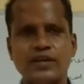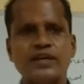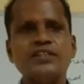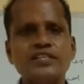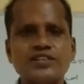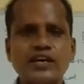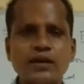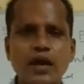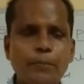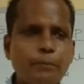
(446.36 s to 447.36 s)
These
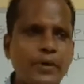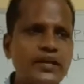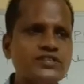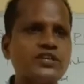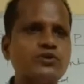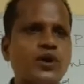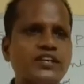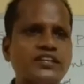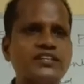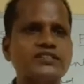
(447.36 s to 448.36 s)
are basic
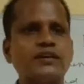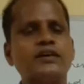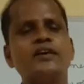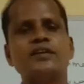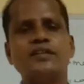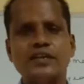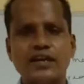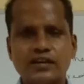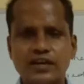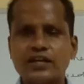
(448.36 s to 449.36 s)
quantities. They
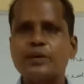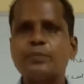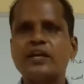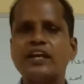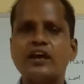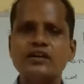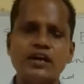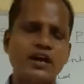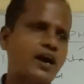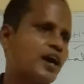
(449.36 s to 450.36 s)
are not depending on
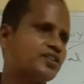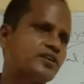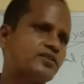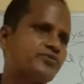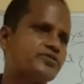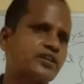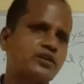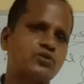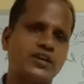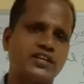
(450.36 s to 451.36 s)
other physical
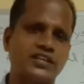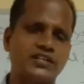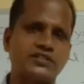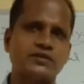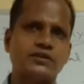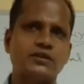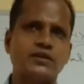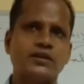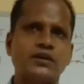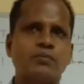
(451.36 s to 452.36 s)
quantities.
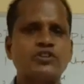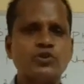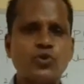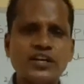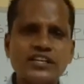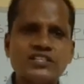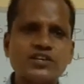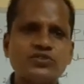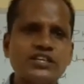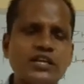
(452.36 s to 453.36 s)
Motha quantities
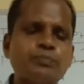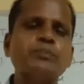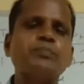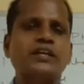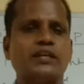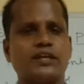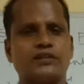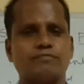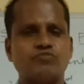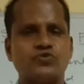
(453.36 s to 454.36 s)
are depend pannirukka.
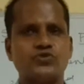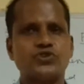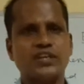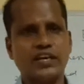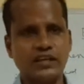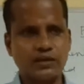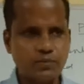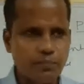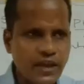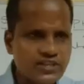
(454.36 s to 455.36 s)
So they are
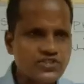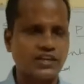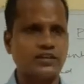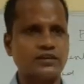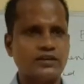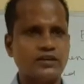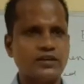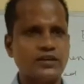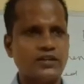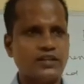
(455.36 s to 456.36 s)
basic.
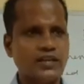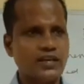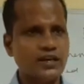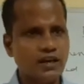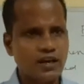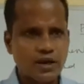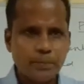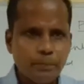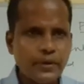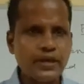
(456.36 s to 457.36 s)
They are
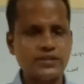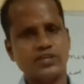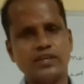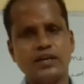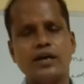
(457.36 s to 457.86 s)
basic.